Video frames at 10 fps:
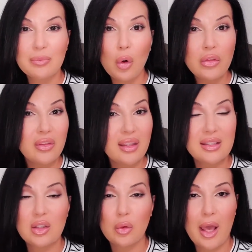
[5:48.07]
Both of
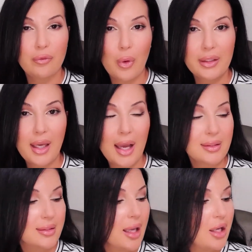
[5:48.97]
these don't have white
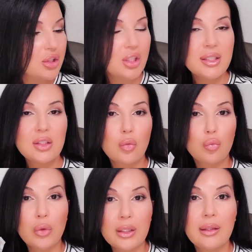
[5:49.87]
casts, just
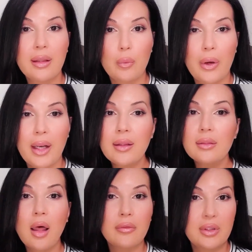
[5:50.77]
really lightweight. And I
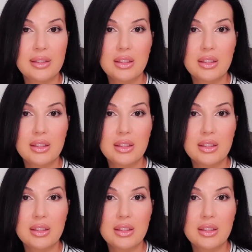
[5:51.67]
love these